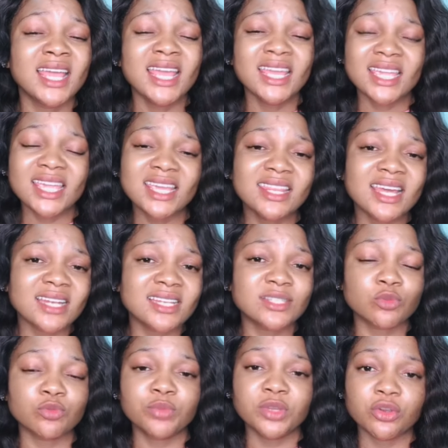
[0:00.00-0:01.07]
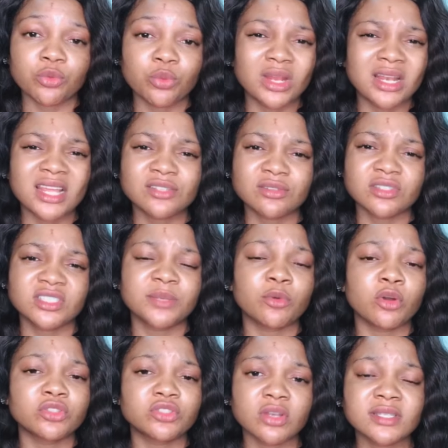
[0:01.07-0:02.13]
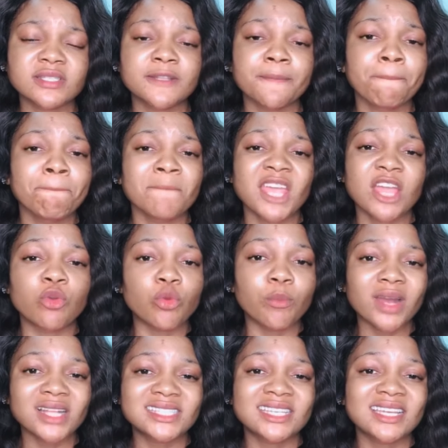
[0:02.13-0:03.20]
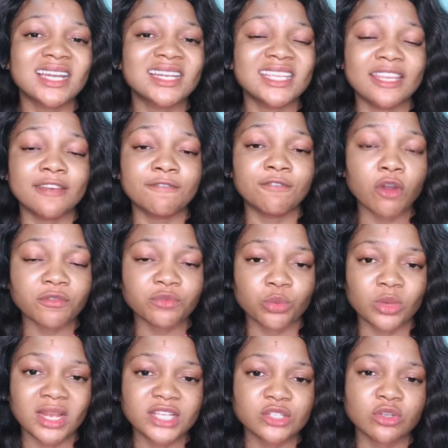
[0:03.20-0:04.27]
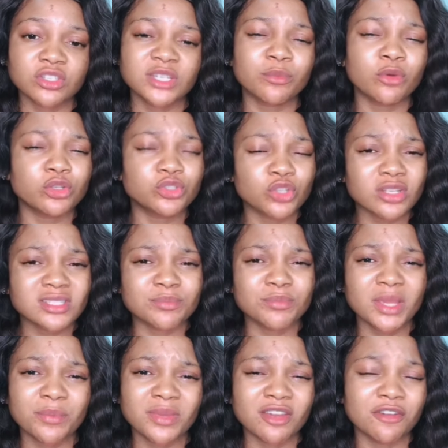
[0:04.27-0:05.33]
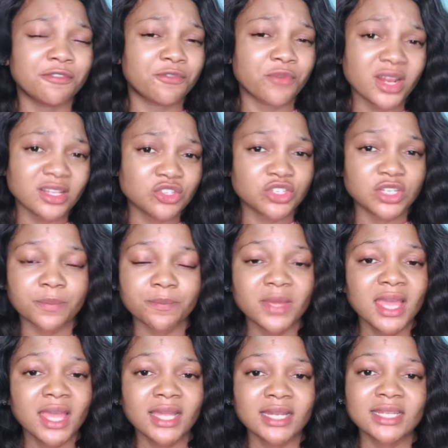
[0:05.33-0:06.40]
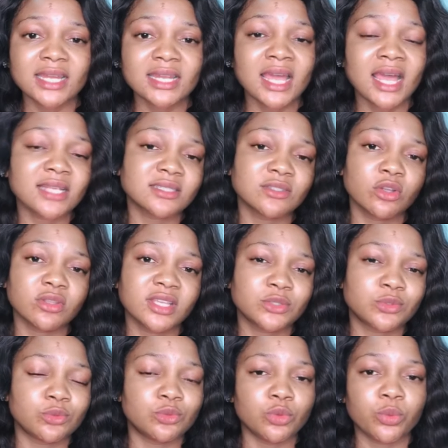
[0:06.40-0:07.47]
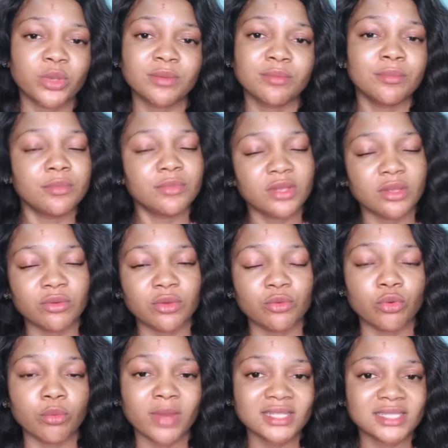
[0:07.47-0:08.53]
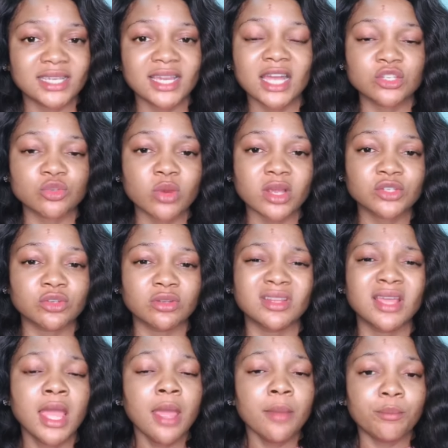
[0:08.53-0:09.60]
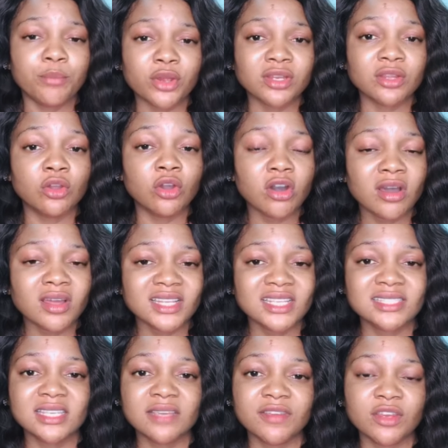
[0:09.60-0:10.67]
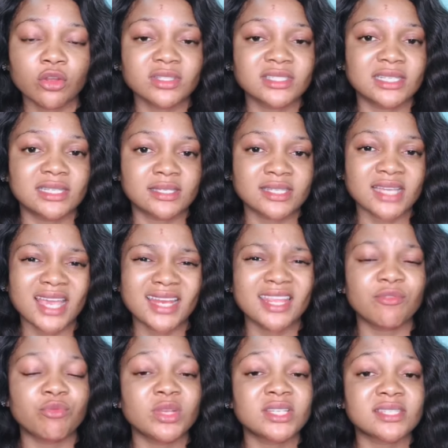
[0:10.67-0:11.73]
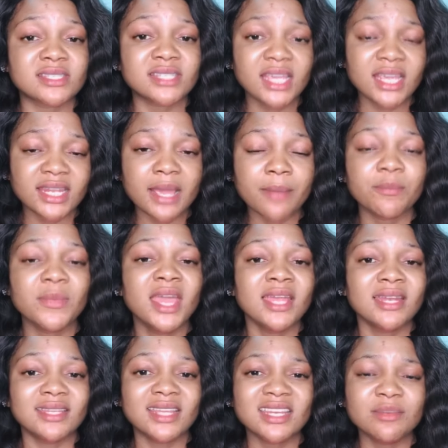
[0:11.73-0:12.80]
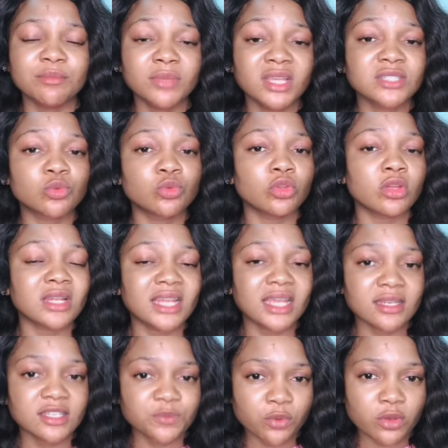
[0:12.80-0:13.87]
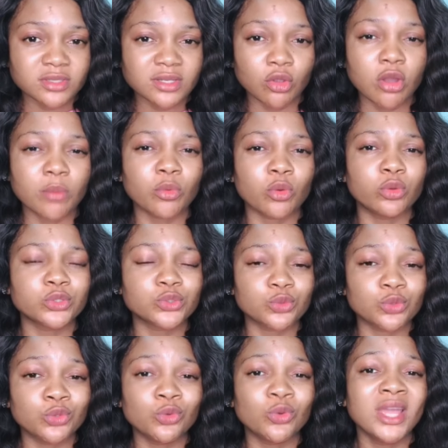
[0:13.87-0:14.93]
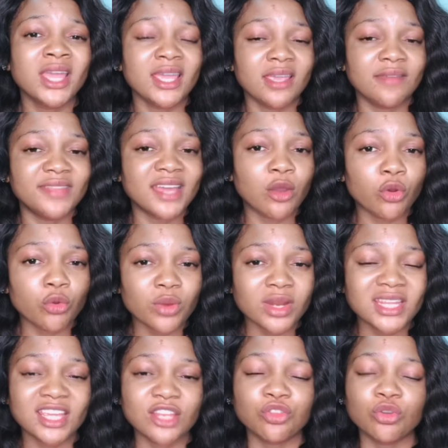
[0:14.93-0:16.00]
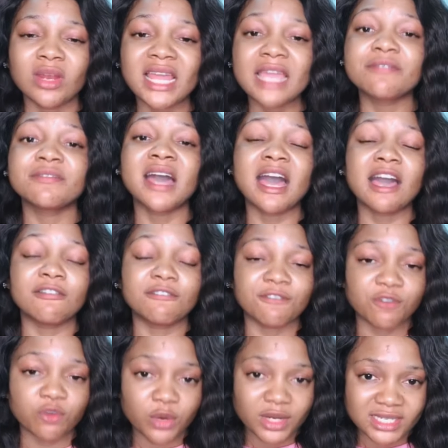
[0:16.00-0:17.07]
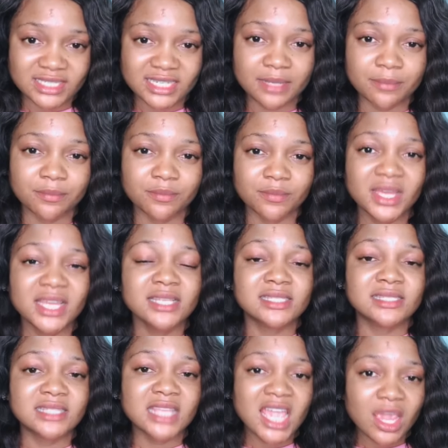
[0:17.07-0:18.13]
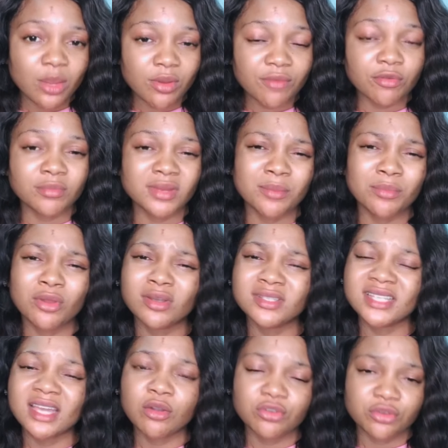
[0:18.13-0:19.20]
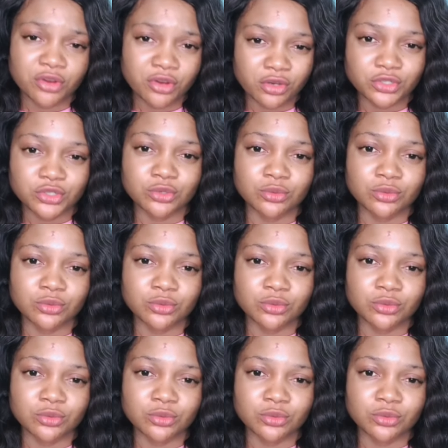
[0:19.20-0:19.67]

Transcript: Either this could be a relationship, or just a romantically involved relationship, or just maybe a friendship that has nothing to do with the romantic attraction. But God is giving us this sign. If we see them, then it means do not let this person come close to you. If they're already in your life, avoid them. Stay away from them, because they're gonna hurt you.